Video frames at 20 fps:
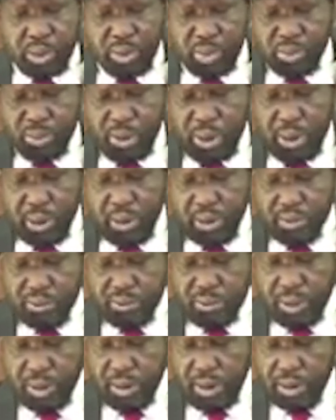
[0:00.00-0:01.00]
work to
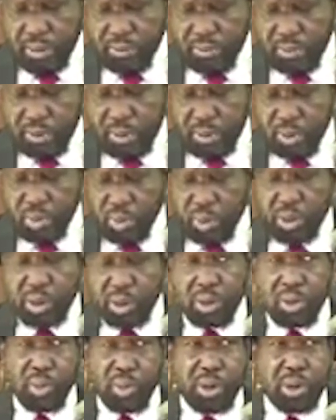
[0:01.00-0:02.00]
silence the guns in
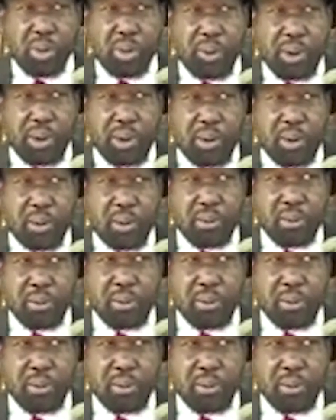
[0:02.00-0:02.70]
2021.